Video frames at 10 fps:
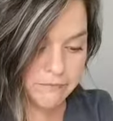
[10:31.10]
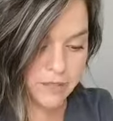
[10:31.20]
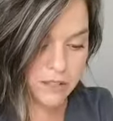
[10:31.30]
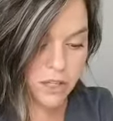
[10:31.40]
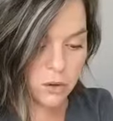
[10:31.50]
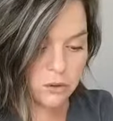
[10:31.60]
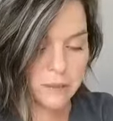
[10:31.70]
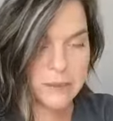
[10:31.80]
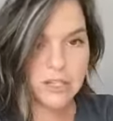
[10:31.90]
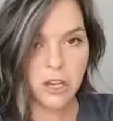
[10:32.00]
So
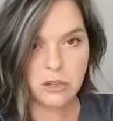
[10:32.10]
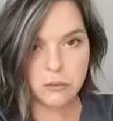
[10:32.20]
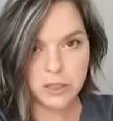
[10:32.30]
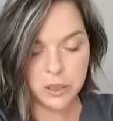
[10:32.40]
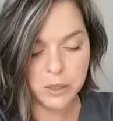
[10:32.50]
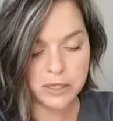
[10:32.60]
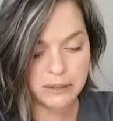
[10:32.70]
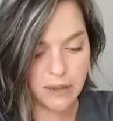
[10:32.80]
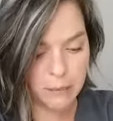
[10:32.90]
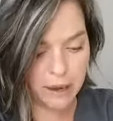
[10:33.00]
let me talk really
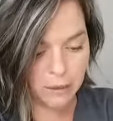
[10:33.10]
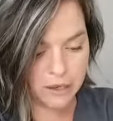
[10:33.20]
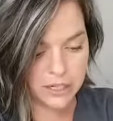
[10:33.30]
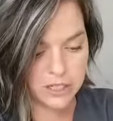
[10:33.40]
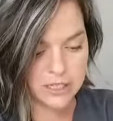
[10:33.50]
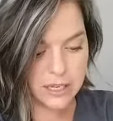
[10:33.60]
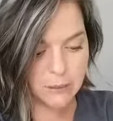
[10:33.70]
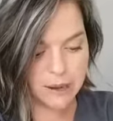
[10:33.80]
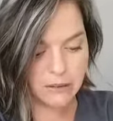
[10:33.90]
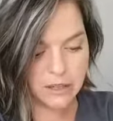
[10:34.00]
quickly about what I just said
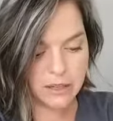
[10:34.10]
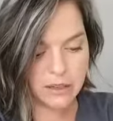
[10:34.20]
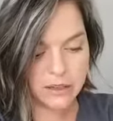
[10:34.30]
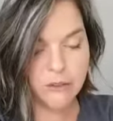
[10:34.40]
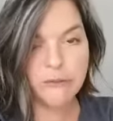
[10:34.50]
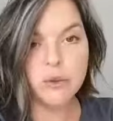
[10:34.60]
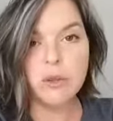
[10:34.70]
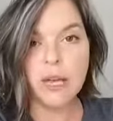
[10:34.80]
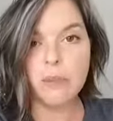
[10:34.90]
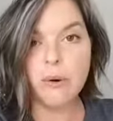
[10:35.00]
about the
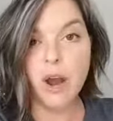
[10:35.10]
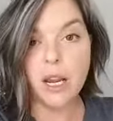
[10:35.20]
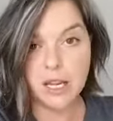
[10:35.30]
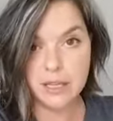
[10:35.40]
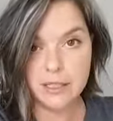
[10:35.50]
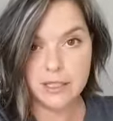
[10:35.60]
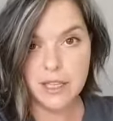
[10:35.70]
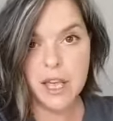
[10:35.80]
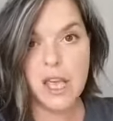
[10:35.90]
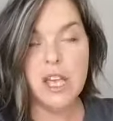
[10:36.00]
food-like
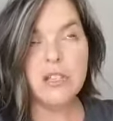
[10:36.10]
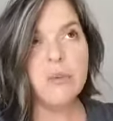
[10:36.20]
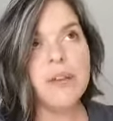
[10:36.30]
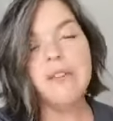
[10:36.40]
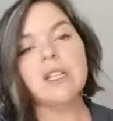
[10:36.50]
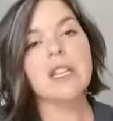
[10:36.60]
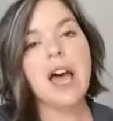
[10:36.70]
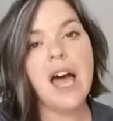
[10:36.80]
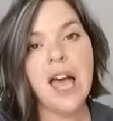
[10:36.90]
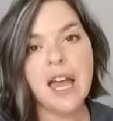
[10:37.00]
products. So we have a
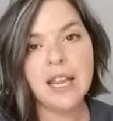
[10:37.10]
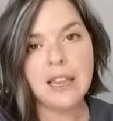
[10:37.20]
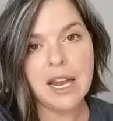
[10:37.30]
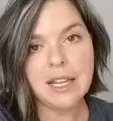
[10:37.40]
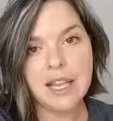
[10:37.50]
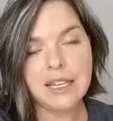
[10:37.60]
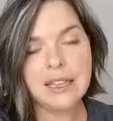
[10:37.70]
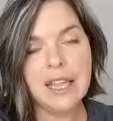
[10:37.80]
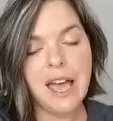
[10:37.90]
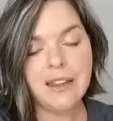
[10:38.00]

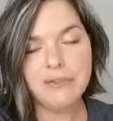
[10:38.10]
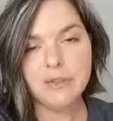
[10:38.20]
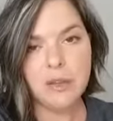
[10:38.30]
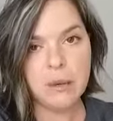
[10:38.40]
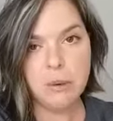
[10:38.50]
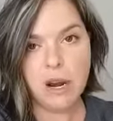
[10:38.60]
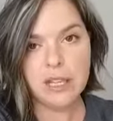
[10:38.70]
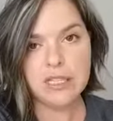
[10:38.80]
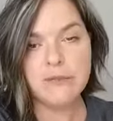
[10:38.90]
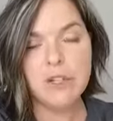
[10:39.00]
lot of food-like products.